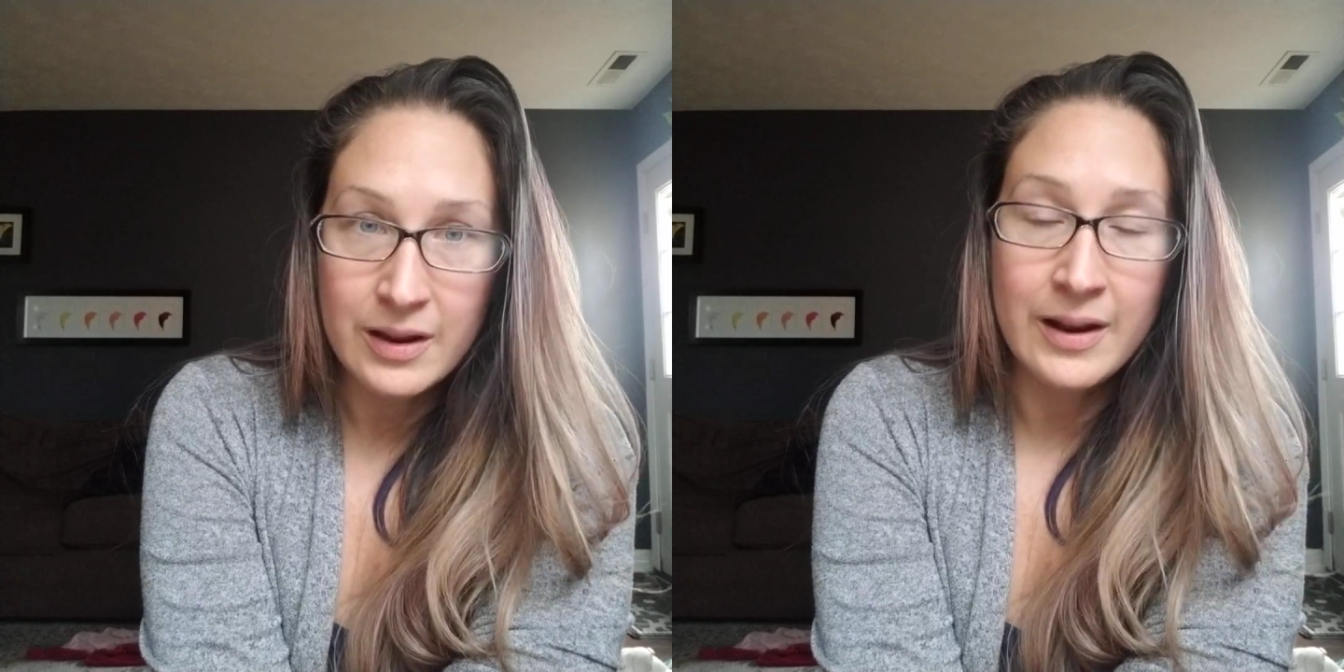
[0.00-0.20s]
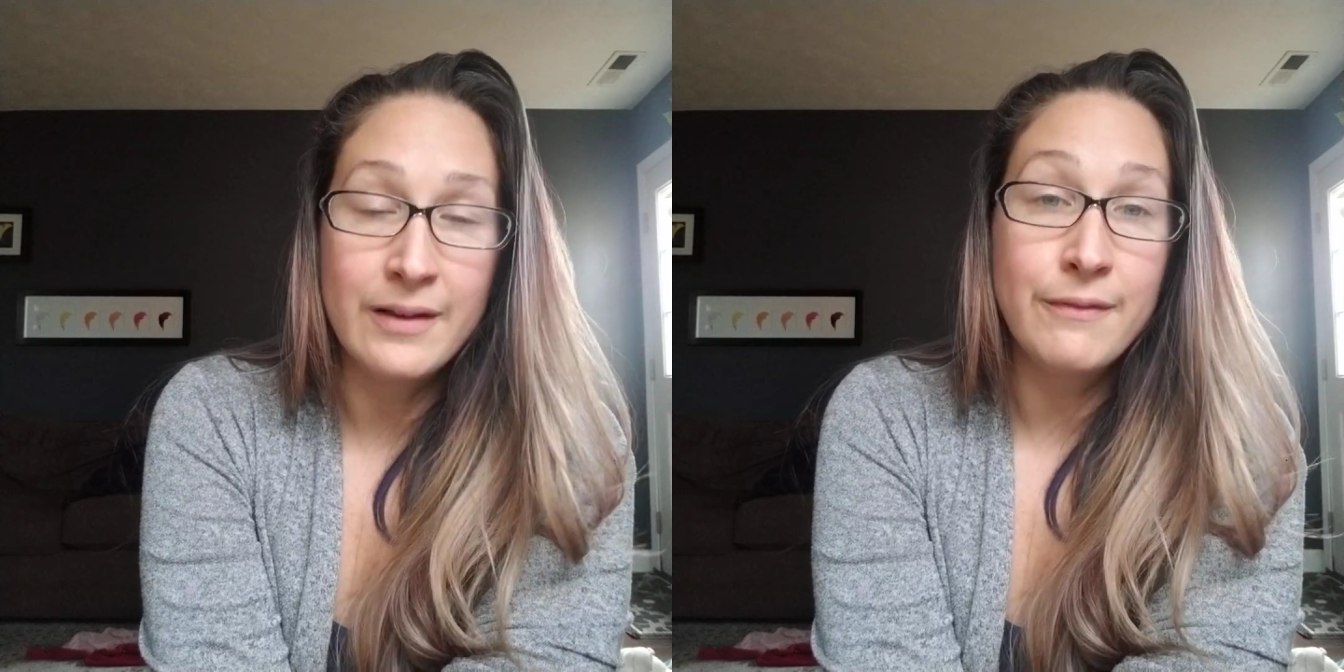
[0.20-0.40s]

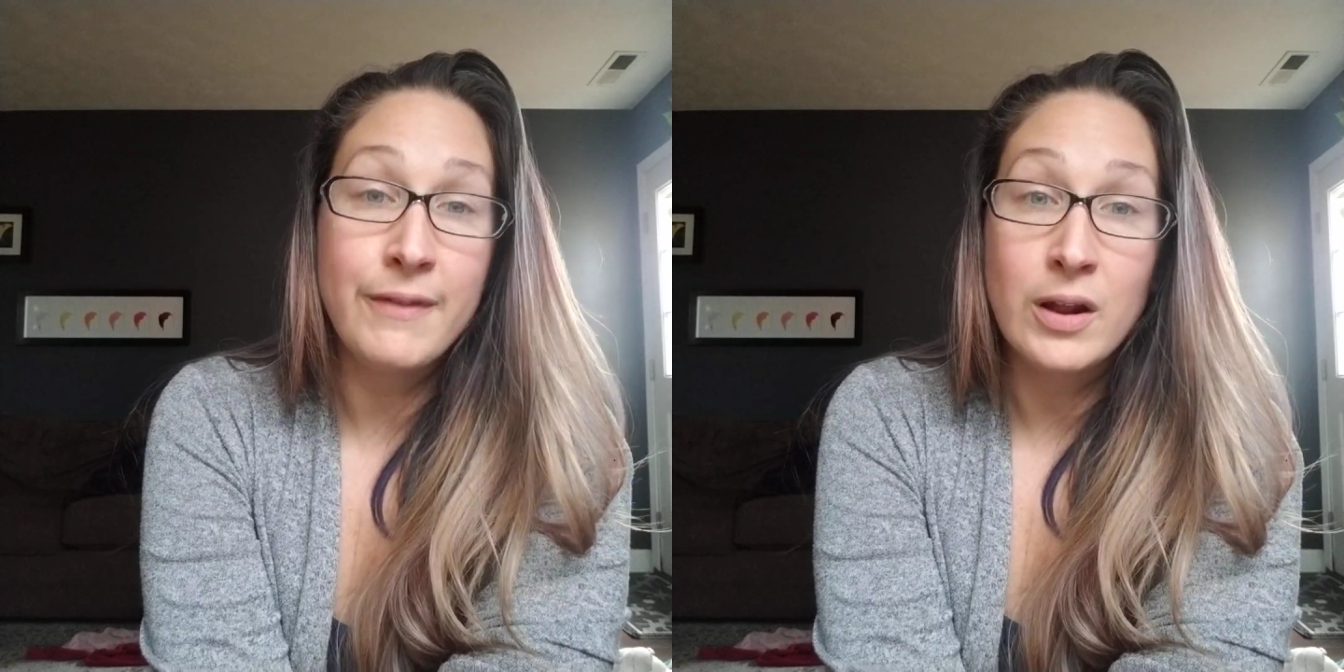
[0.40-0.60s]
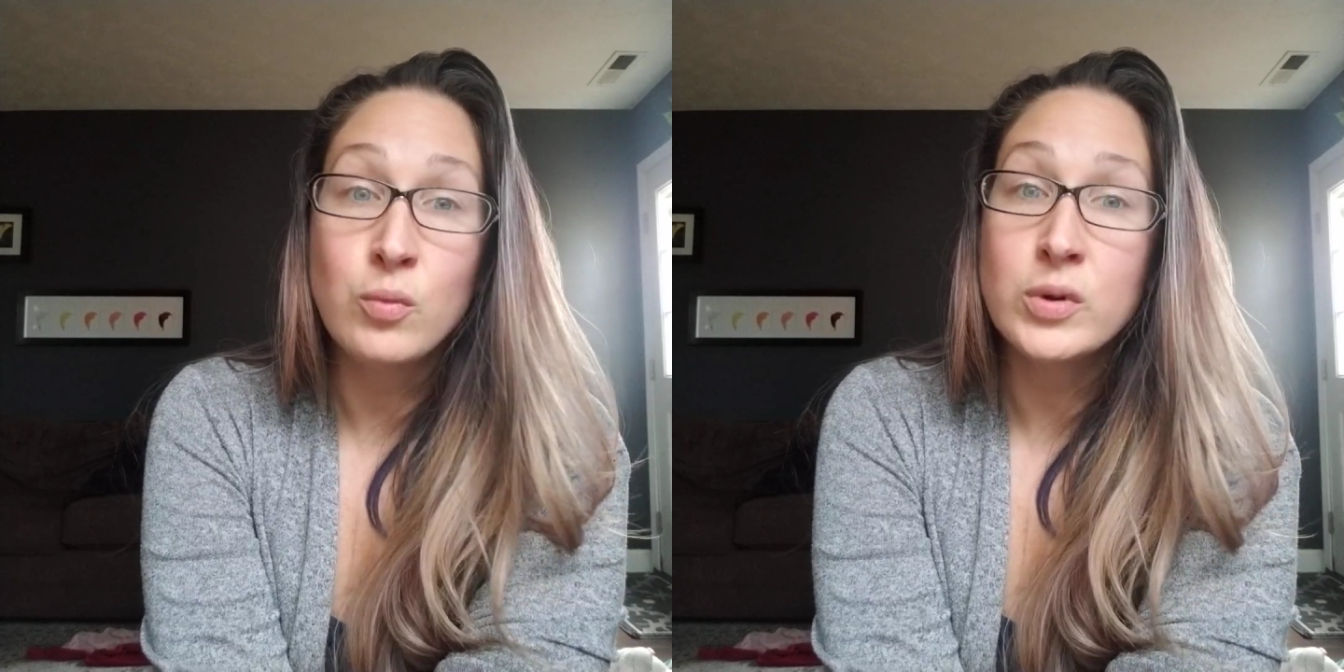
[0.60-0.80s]
and I
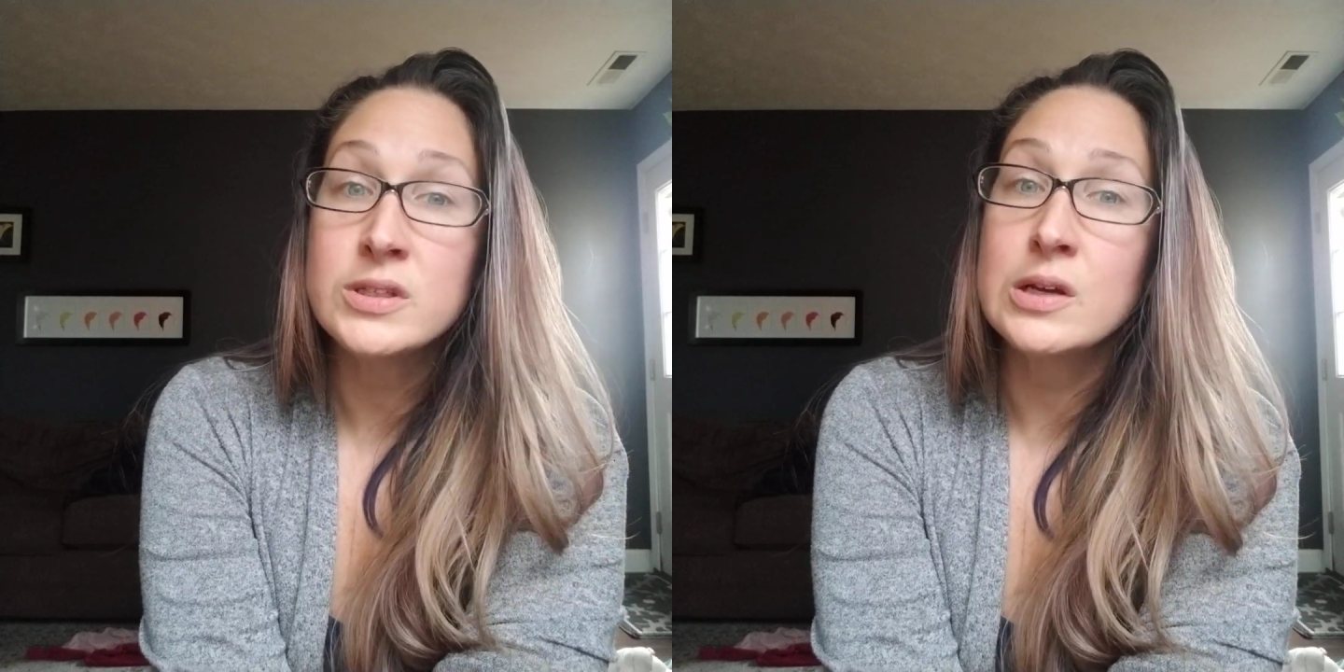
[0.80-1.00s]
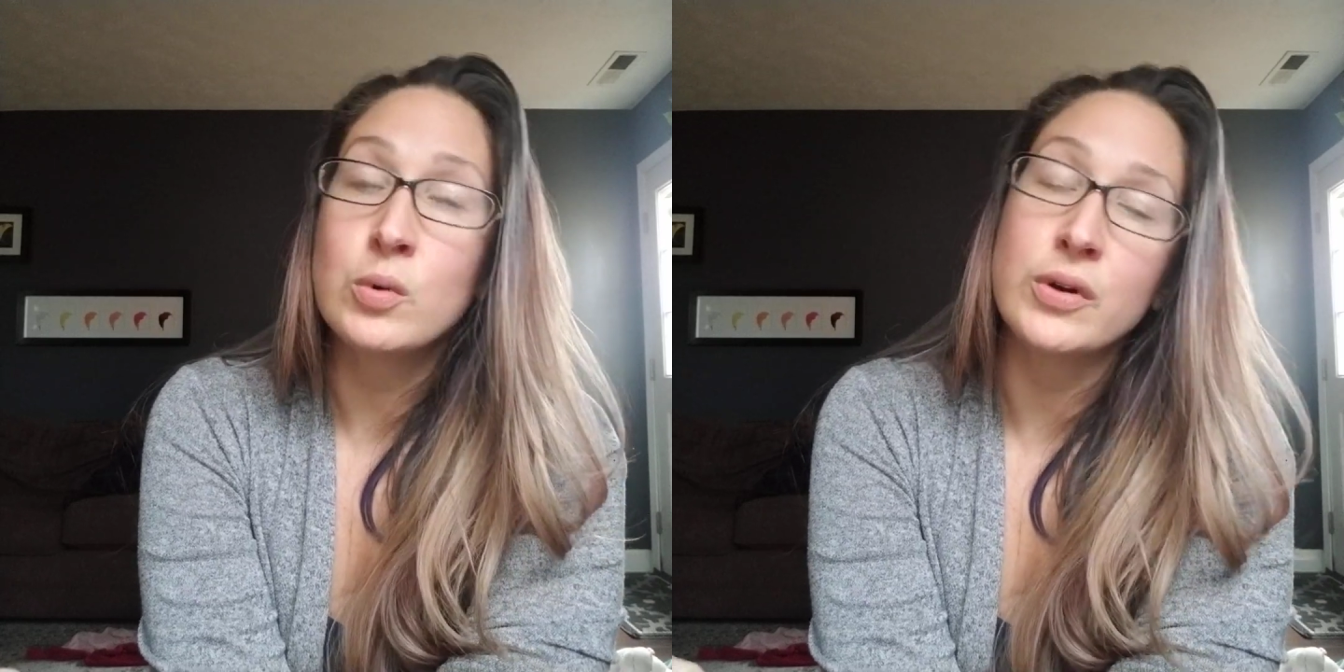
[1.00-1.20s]
found ones
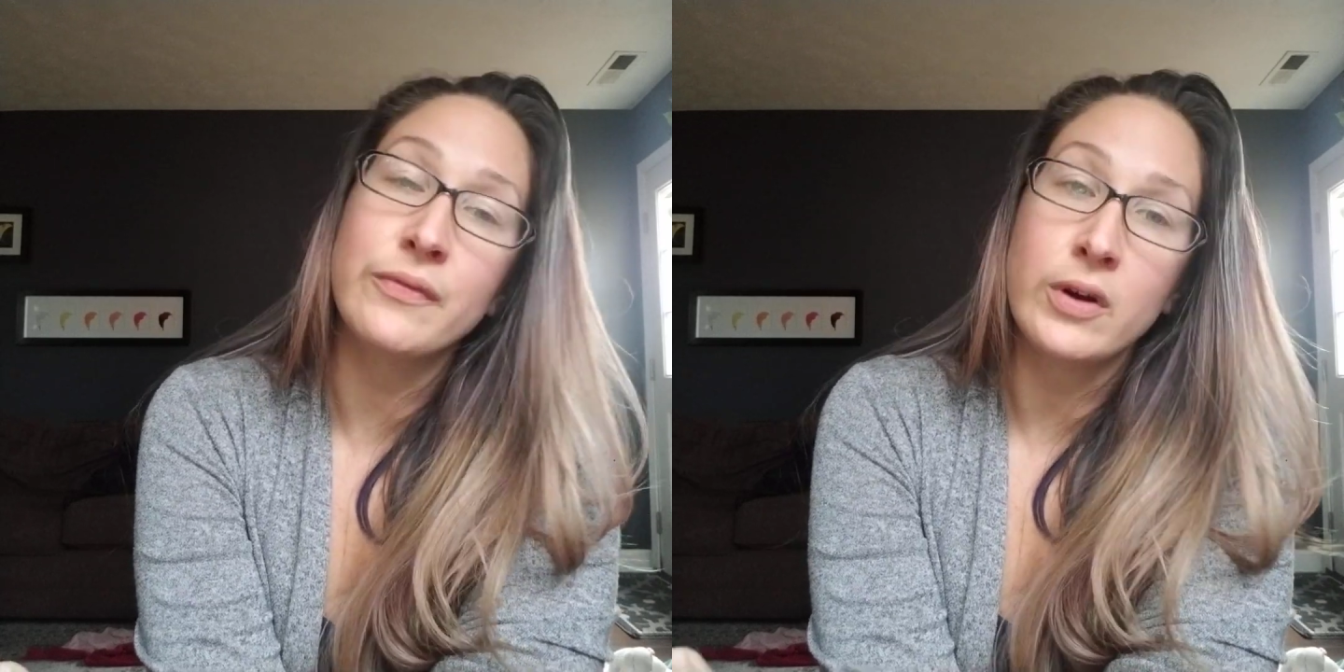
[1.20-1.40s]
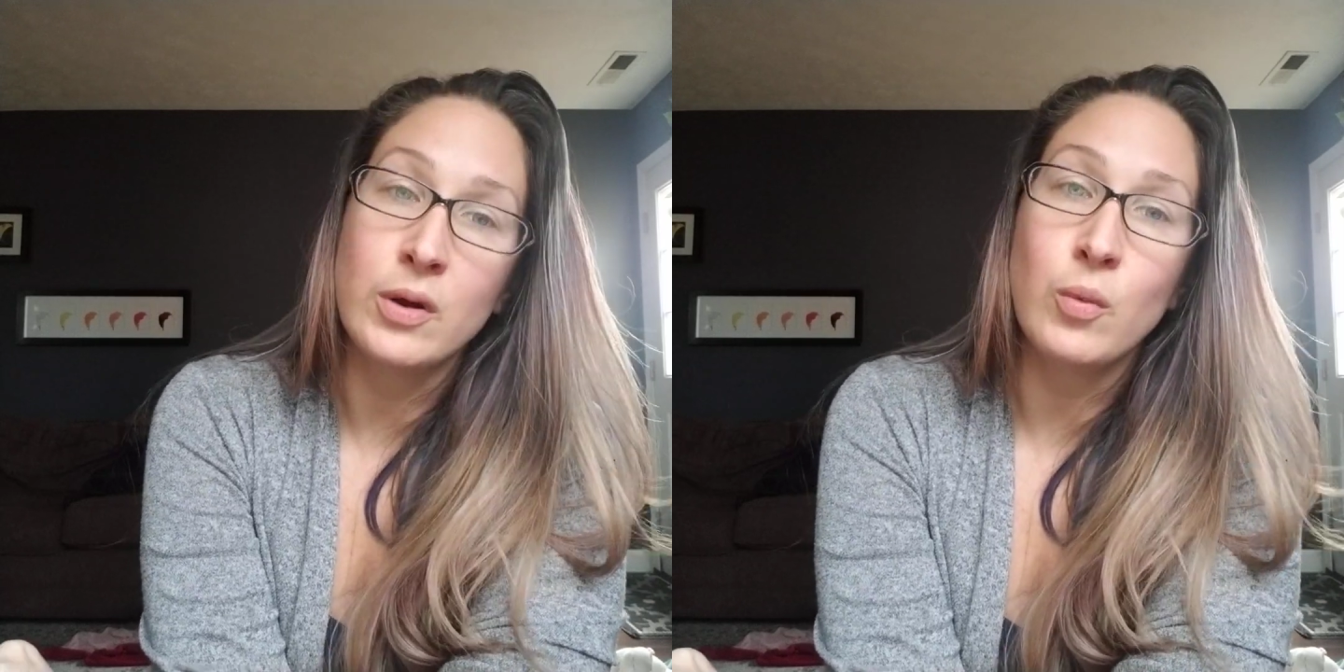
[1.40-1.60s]
that work
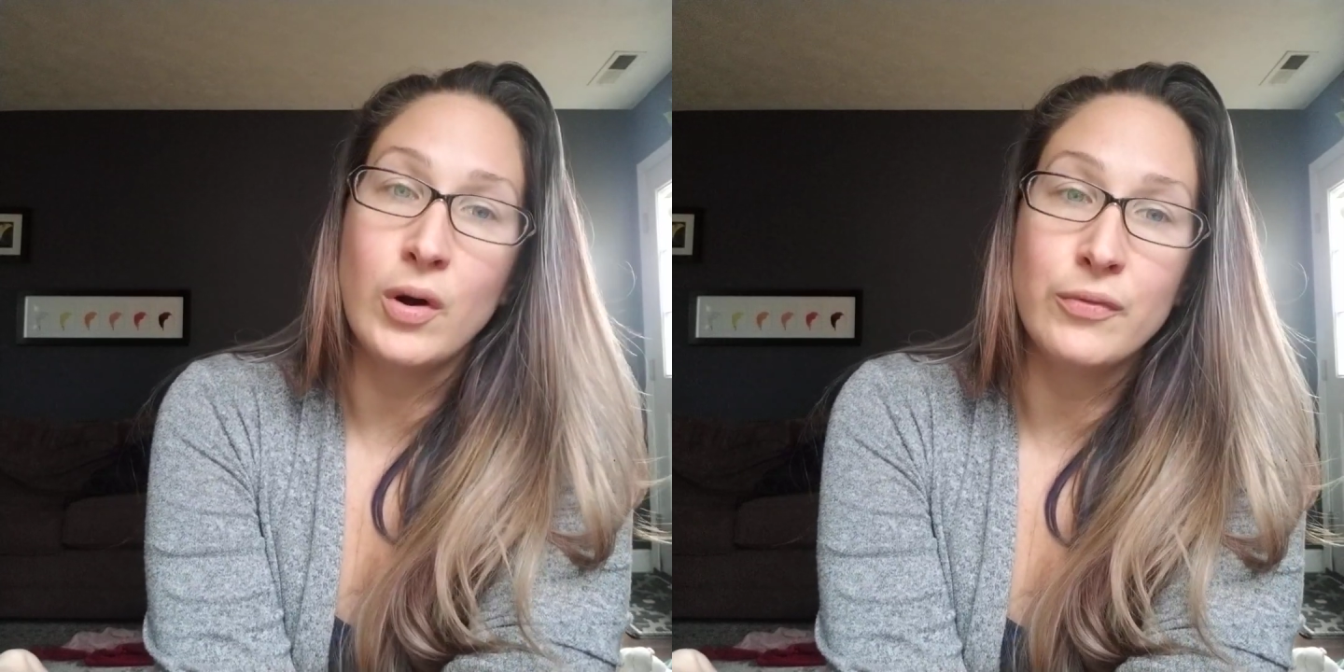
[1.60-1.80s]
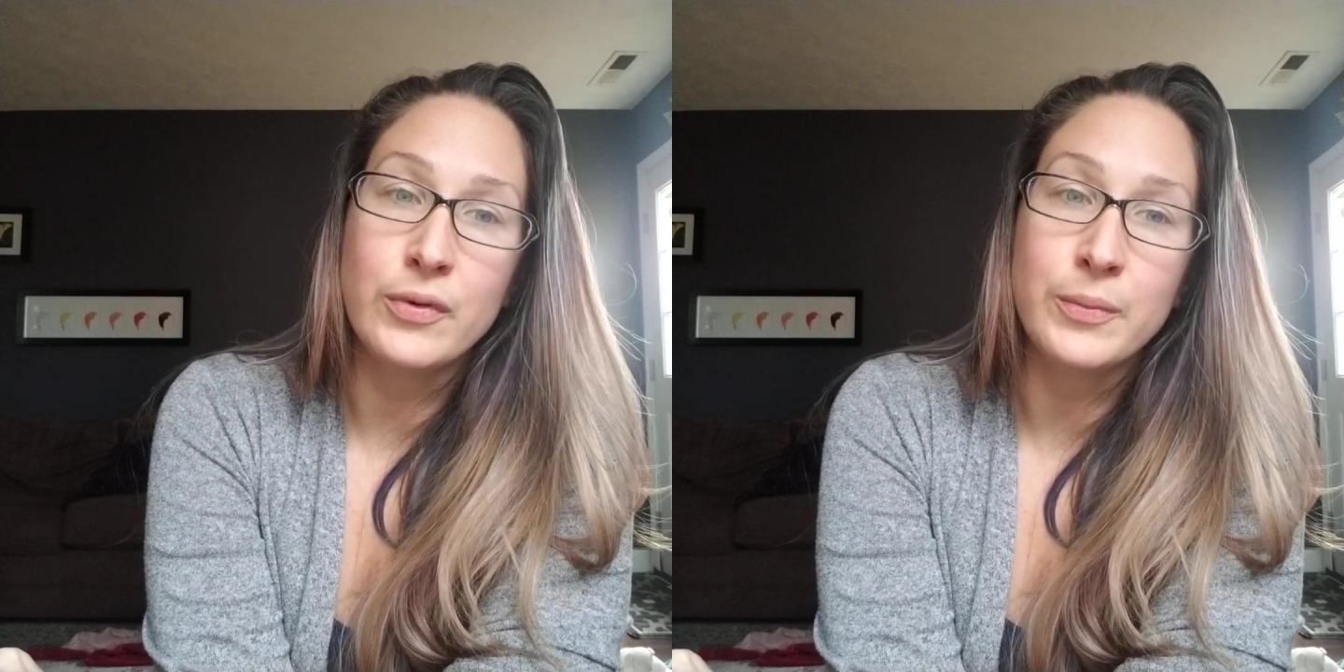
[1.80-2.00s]
very
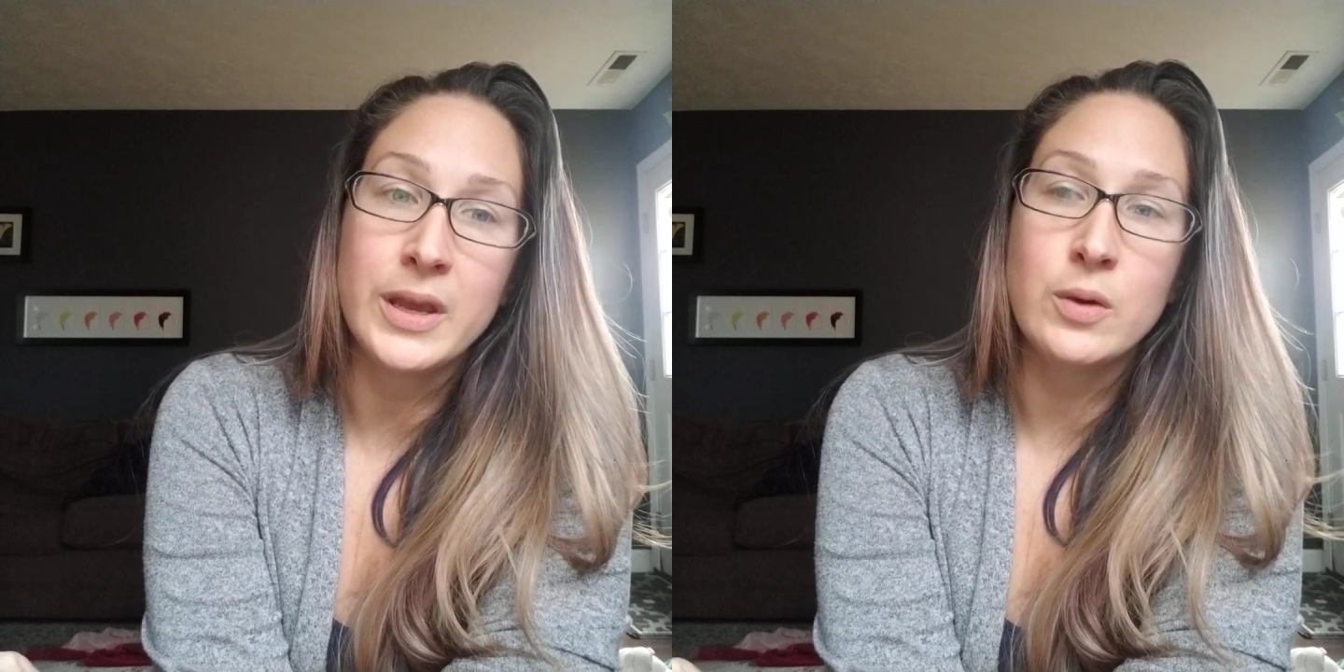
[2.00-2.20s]
well for me